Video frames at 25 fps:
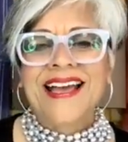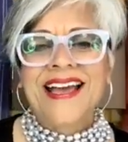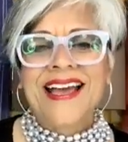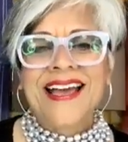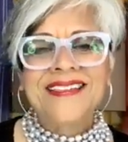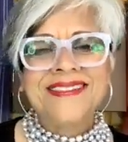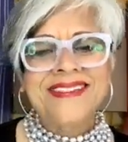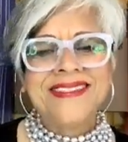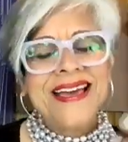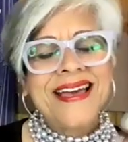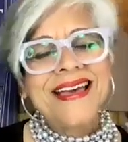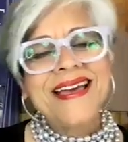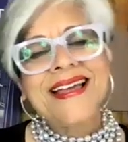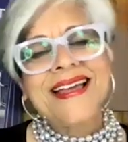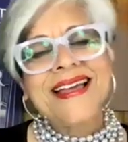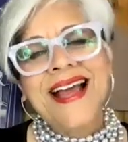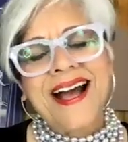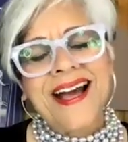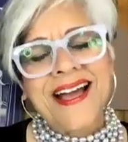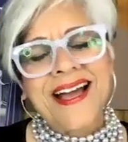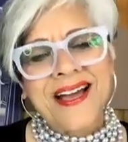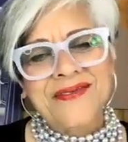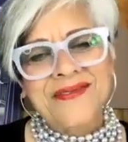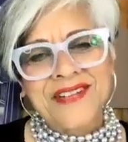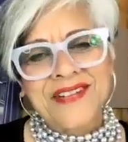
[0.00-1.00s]
And then
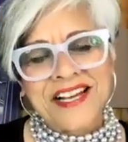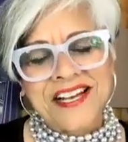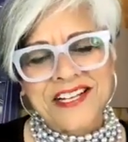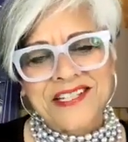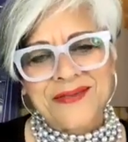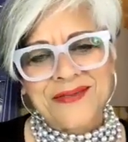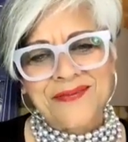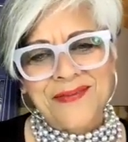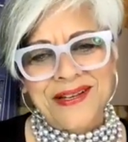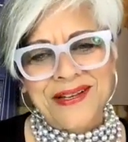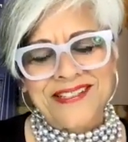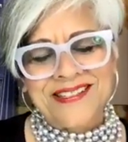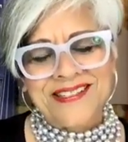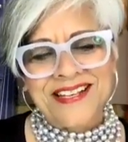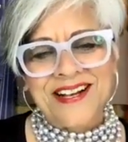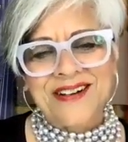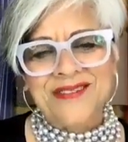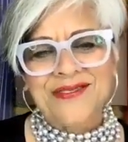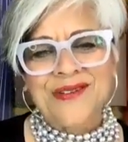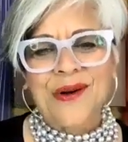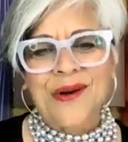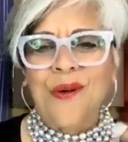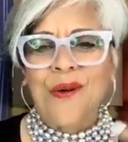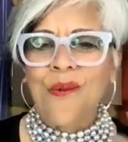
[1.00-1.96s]
I have to ask myself,